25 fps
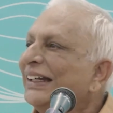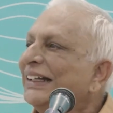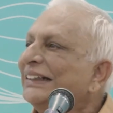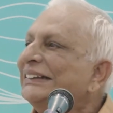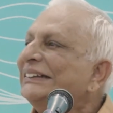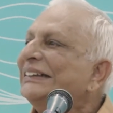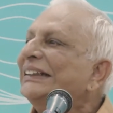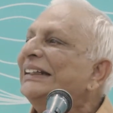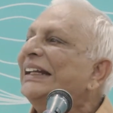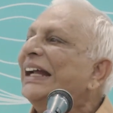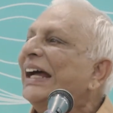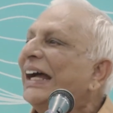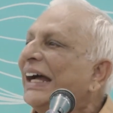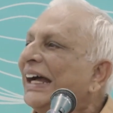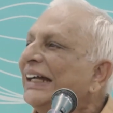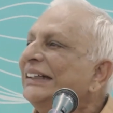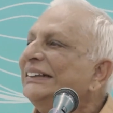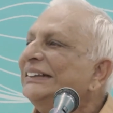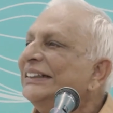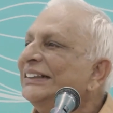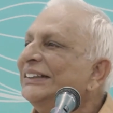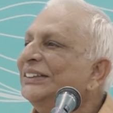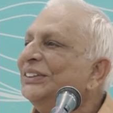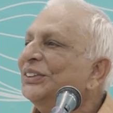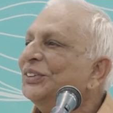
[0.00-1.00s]
It's an
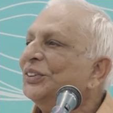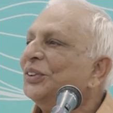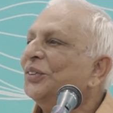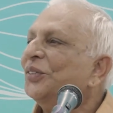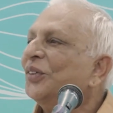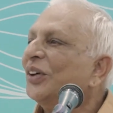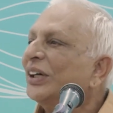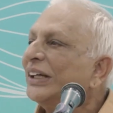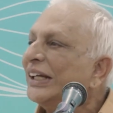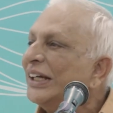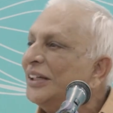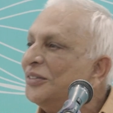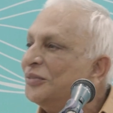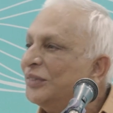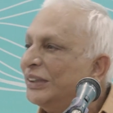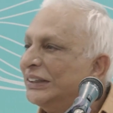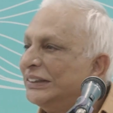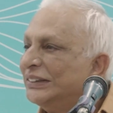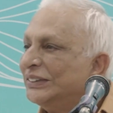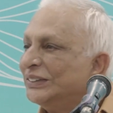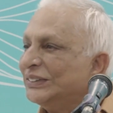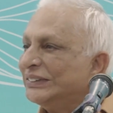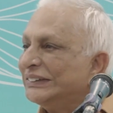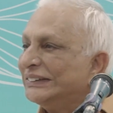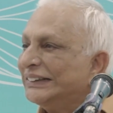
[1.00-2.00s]
attitude. What I
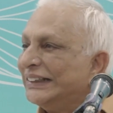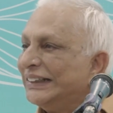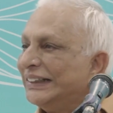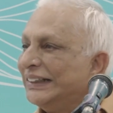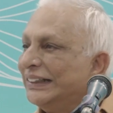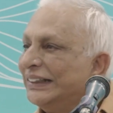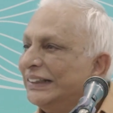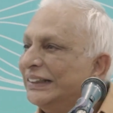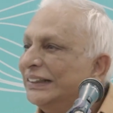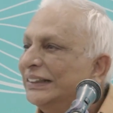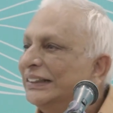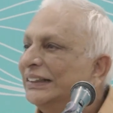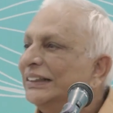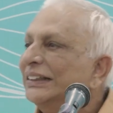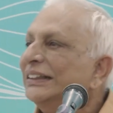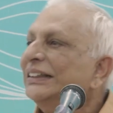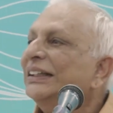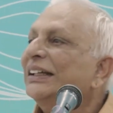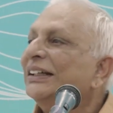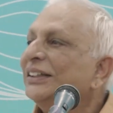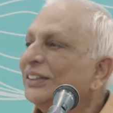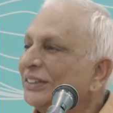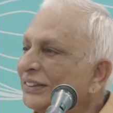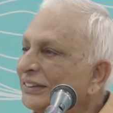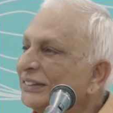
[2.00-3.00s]
meant to say
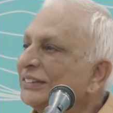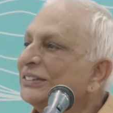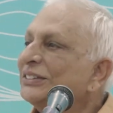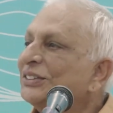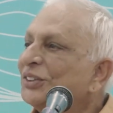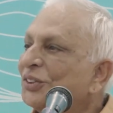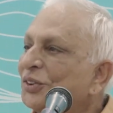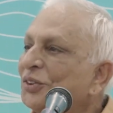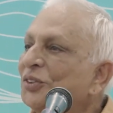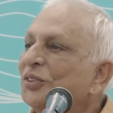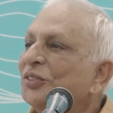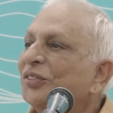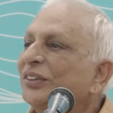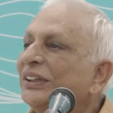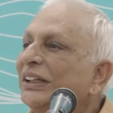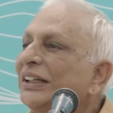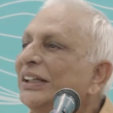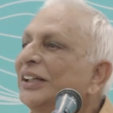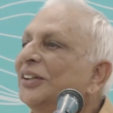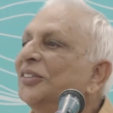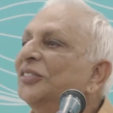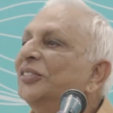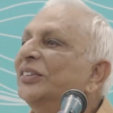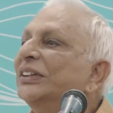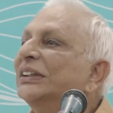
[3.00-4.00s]
is that it is true, we
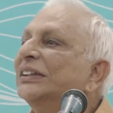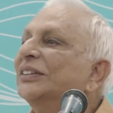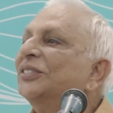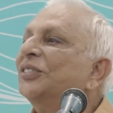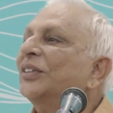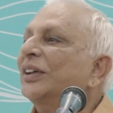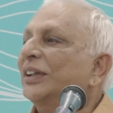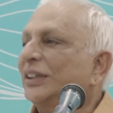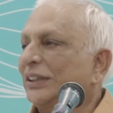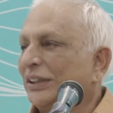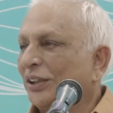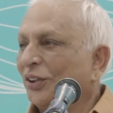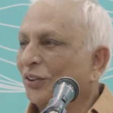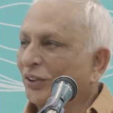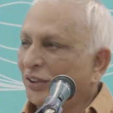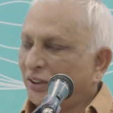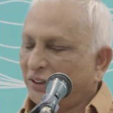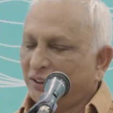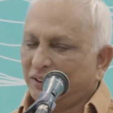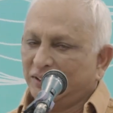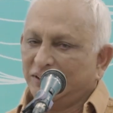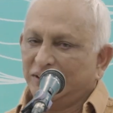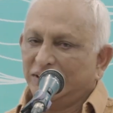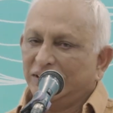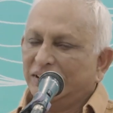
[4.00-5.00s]
live with...
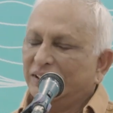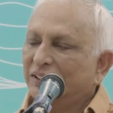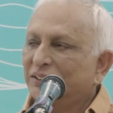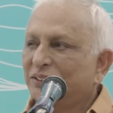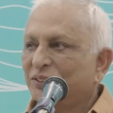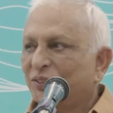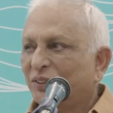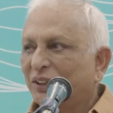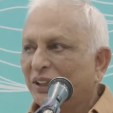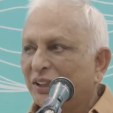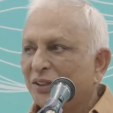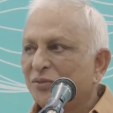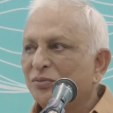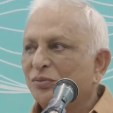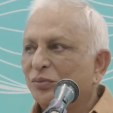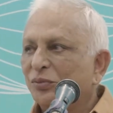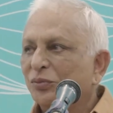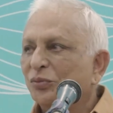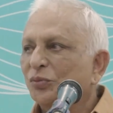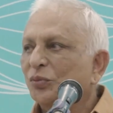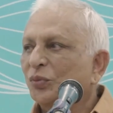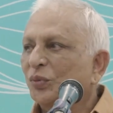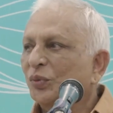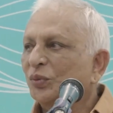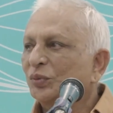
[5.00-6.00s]
Look, there is
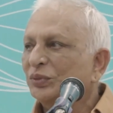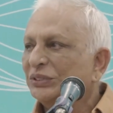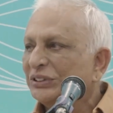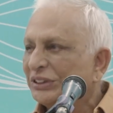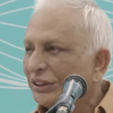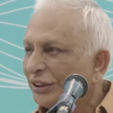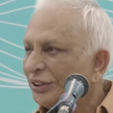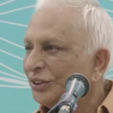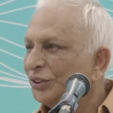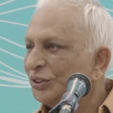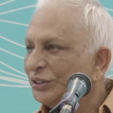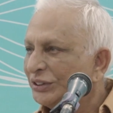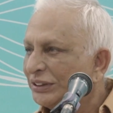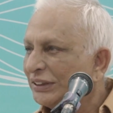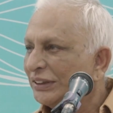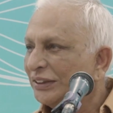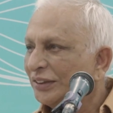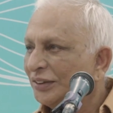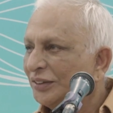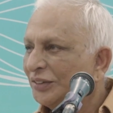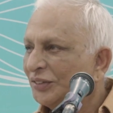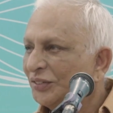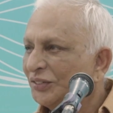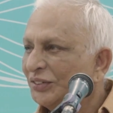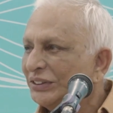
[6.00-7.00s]
one
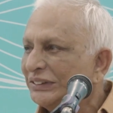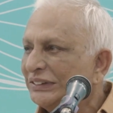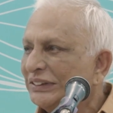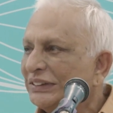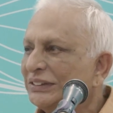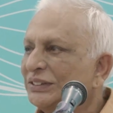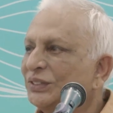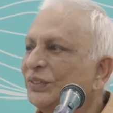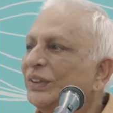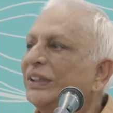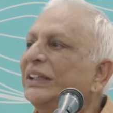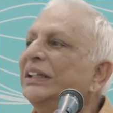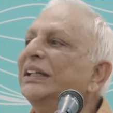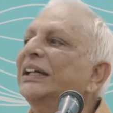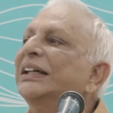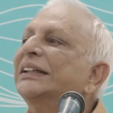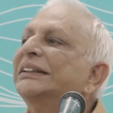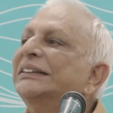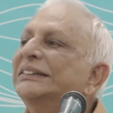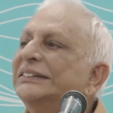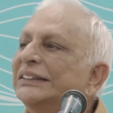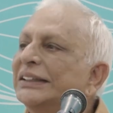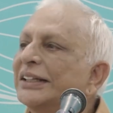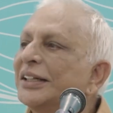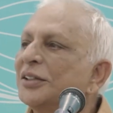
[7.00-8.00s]
solution which is very
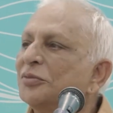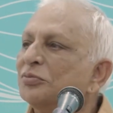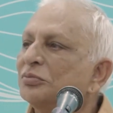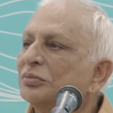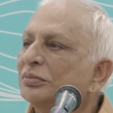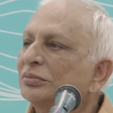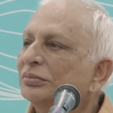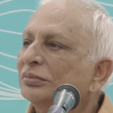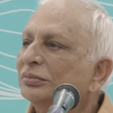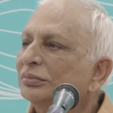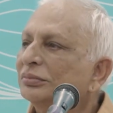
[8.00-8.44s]
extreme.